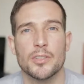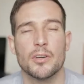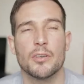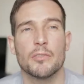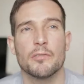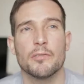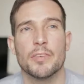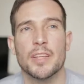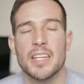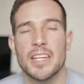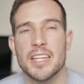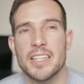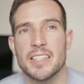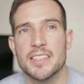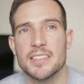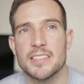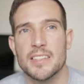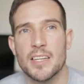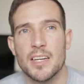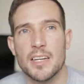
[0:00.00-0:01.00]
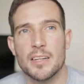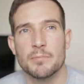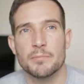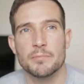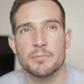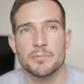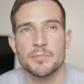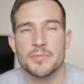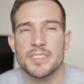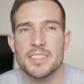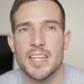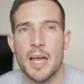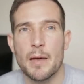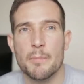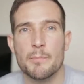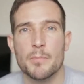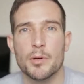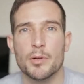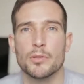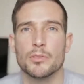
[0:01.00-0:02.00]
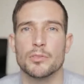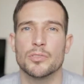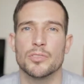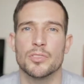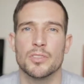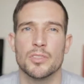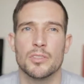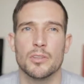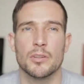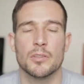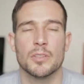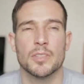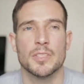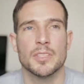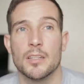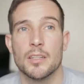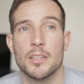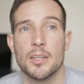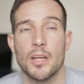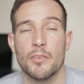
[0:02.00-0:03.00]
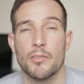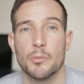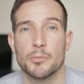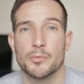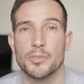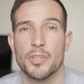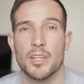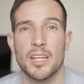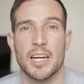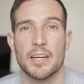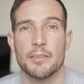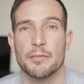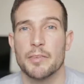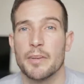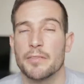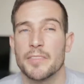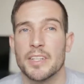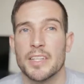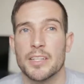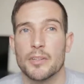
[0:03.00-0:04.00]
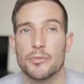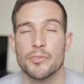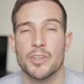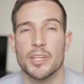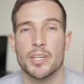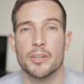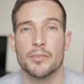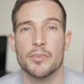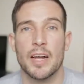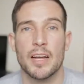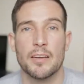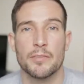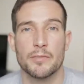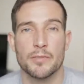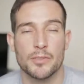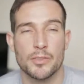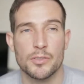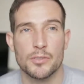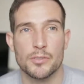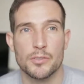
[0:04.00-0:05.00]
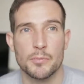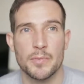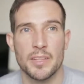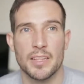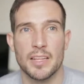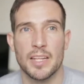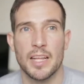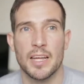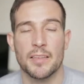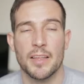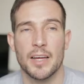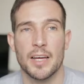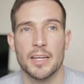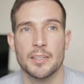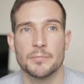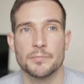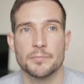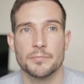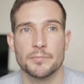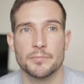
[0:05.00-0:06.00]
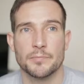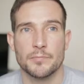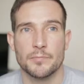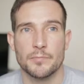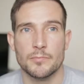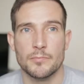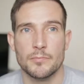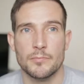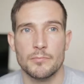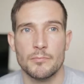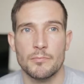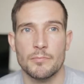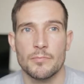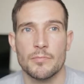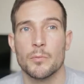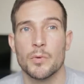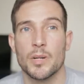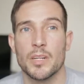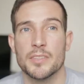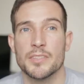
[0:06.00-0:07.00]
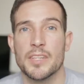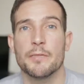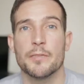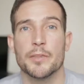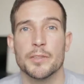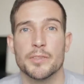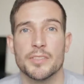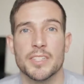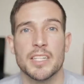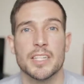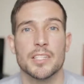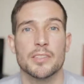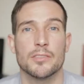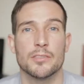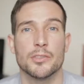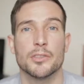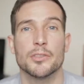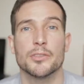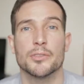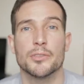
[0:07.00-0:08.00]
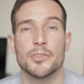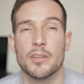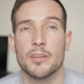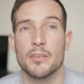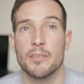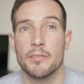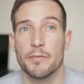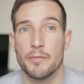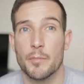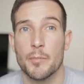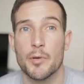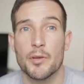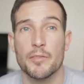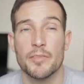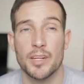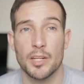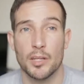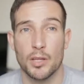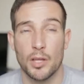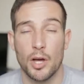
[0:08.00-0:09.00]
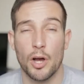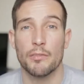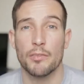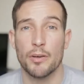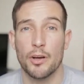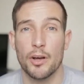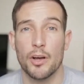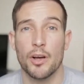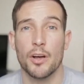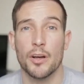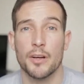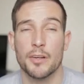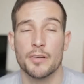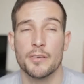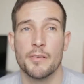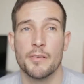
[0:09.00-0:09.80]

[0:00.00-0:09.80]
you know, filling in temples, you know, of up to like 1,500 grafts and something like that, whereas FUT is used for moving a lot of hair.